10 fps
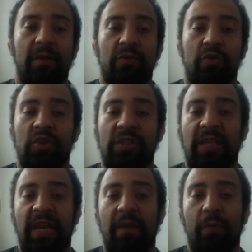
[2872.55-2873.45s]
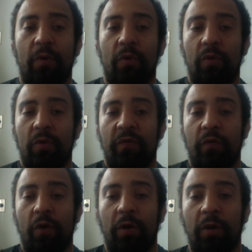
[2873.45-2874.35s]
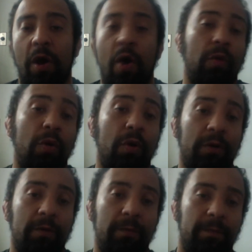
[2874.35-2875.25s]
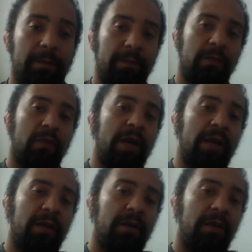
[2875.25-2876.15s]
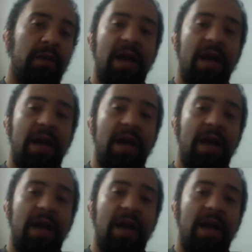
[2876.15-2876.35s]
sustainable for how long yeah right yeah.